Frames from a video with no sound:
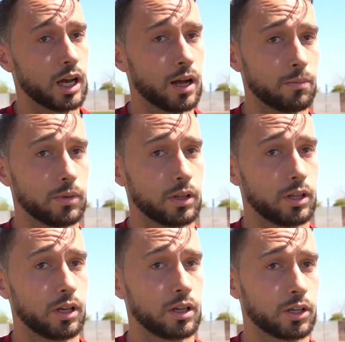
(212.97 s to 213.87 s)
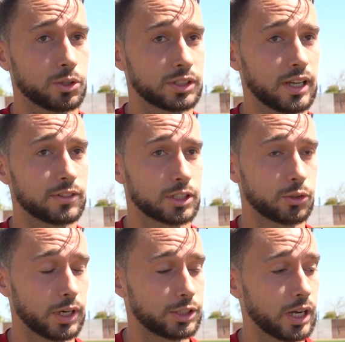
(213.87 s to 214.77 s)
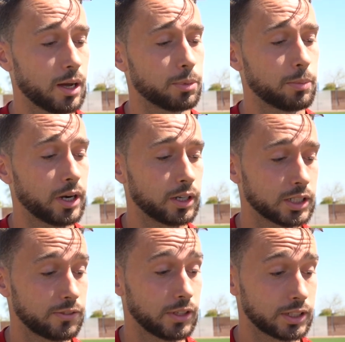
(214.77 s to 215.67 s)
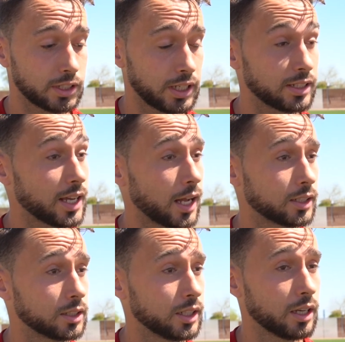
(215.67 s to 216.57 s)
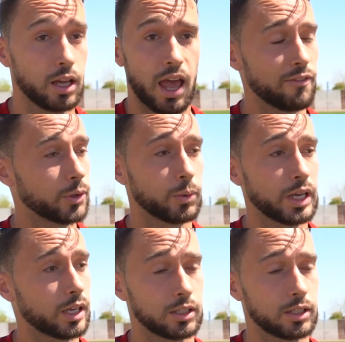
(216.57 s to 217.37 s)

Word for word: Um, the coaching staff does a great job preparing us physically and tactically every week.